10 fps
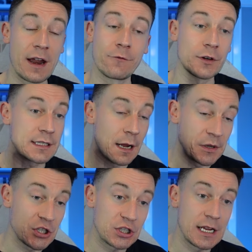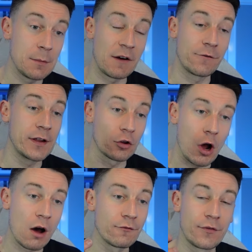Every time I see him, I feel
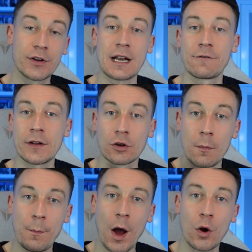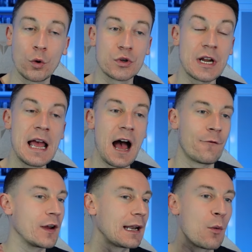confident, I feel composed, I
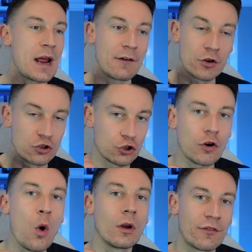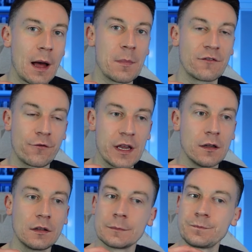feel like we have control of that
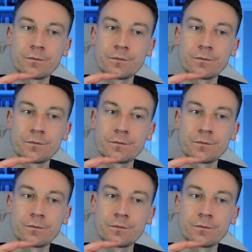midfield.